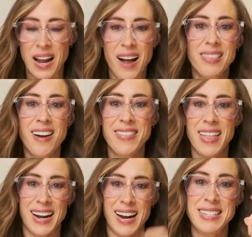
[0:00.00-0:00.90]
I love
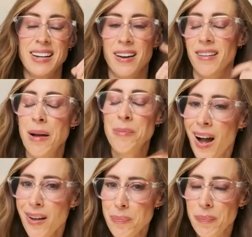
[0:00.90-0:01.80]
that idea. I'm
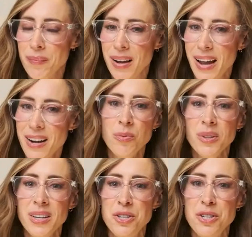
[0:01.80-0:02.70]
not, I don't
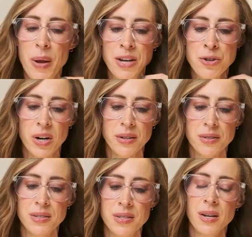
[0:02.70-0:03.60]
really do
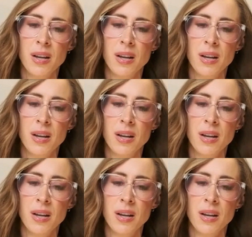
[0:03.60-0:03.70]
Pinterest.